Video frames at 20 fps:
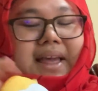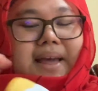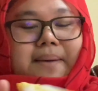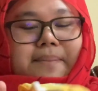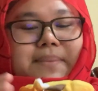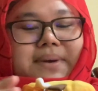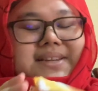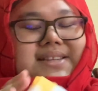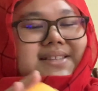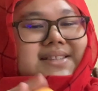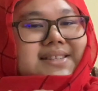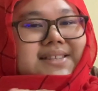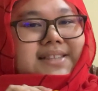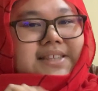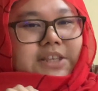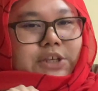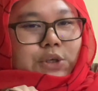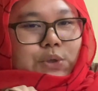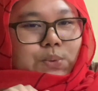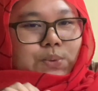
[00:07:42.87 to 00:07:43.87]
But this is
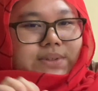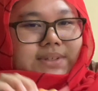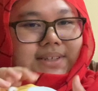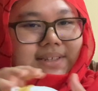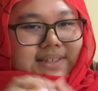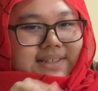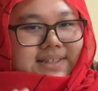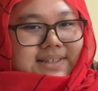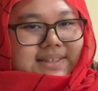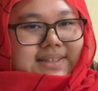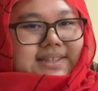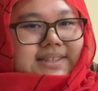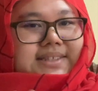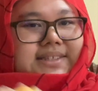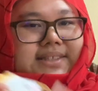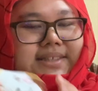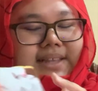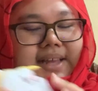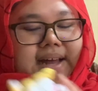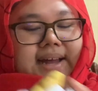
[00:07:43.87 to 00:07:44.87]
cute. This,
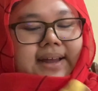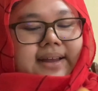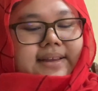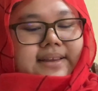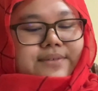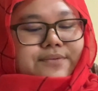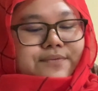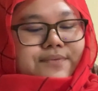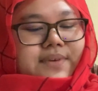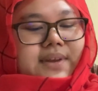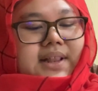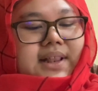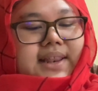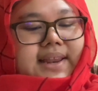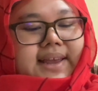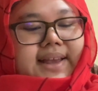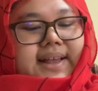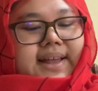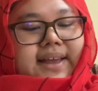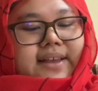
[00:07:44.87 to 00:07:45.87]
I feel
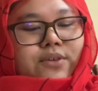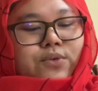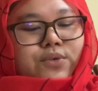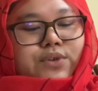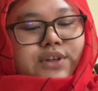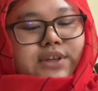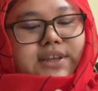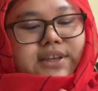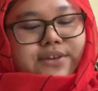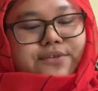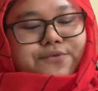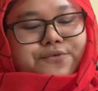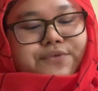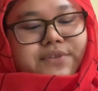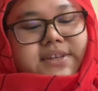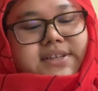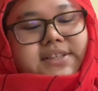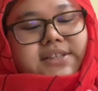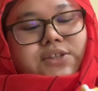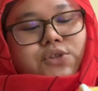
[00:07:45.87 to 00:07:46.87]
like I could give
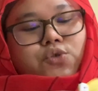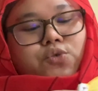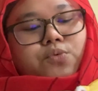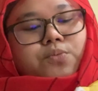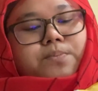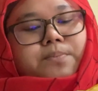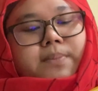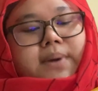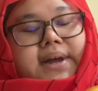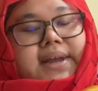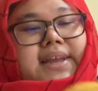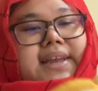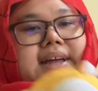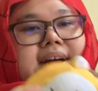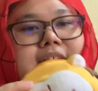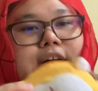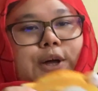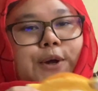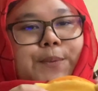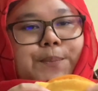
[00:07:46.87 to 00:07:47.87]
this to my
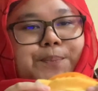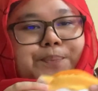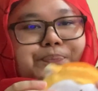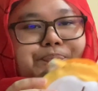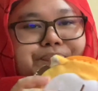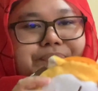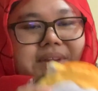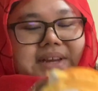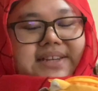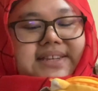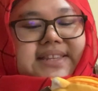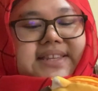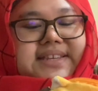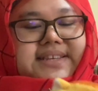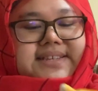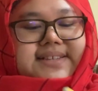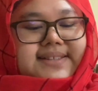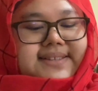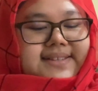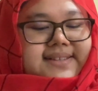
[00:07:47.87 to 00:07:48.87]

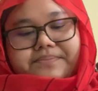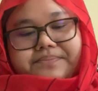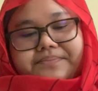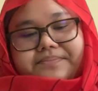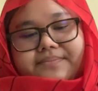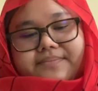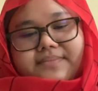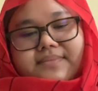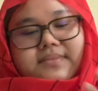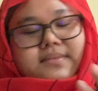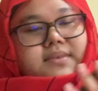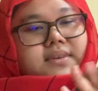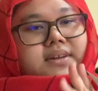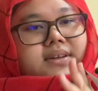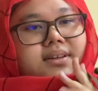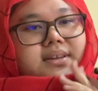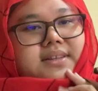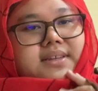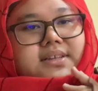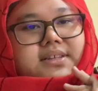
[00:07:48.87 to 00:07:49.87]
niece.
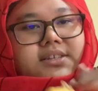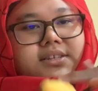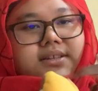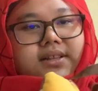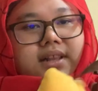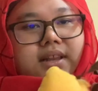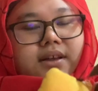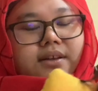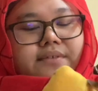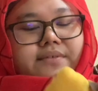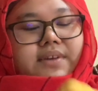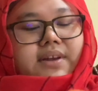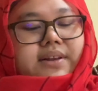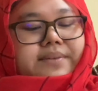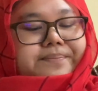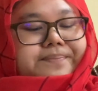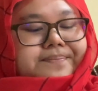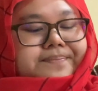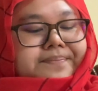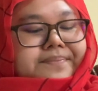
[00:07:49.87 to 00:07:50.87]
I think she'll love it.
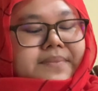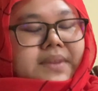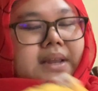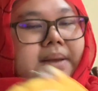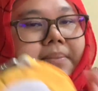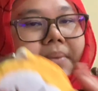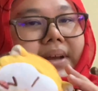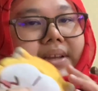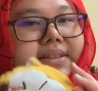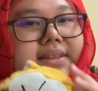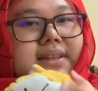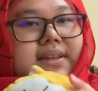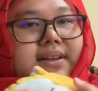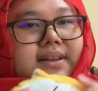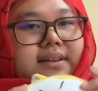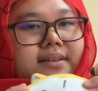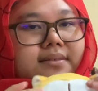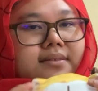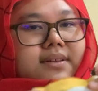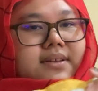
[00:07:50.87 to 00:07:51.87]
But I think
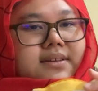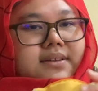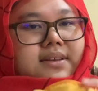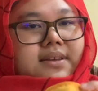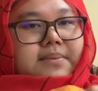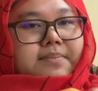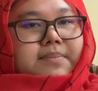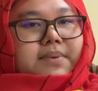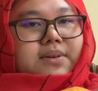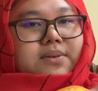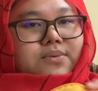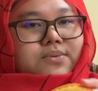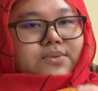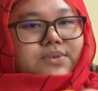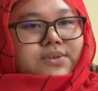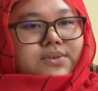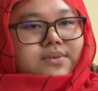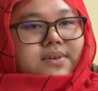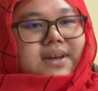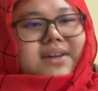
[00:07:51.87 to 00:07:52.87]
I'll keep it
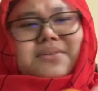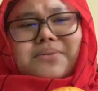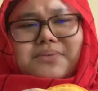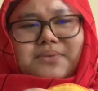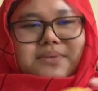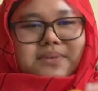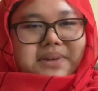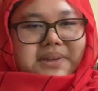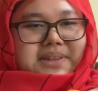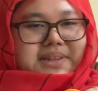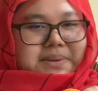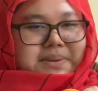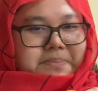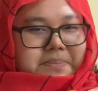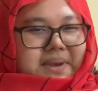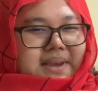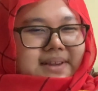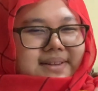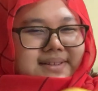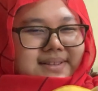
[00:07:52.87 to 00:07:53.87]
also. I don't know, it
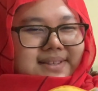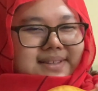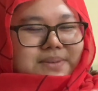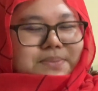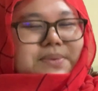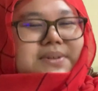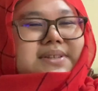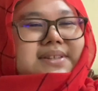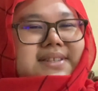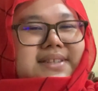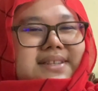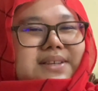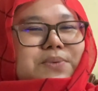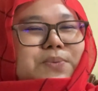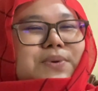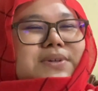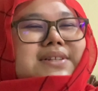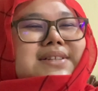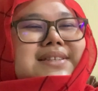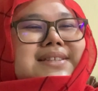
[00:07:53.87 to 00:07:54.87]
depends.
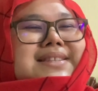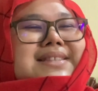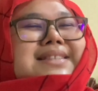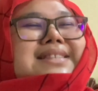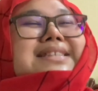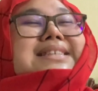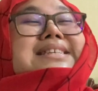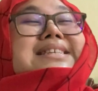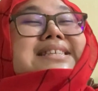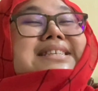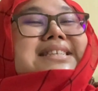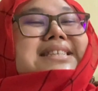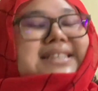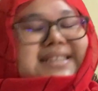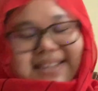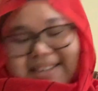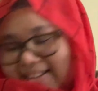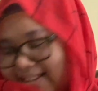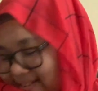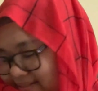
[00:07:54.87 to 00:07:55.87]
We'll see.
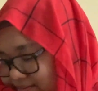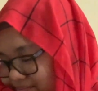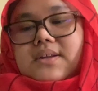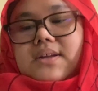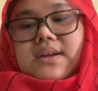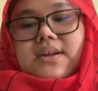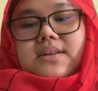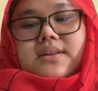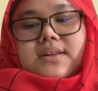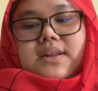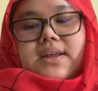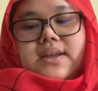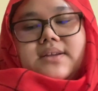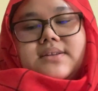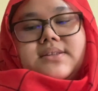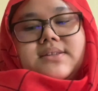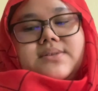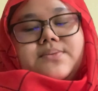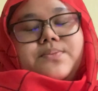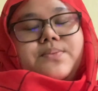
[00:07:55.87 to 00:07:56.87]

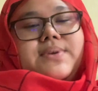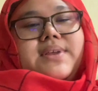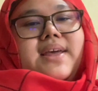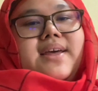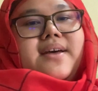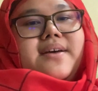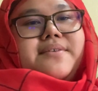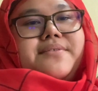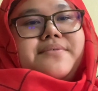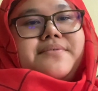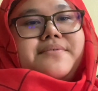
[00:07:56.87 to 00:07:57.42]
Next we have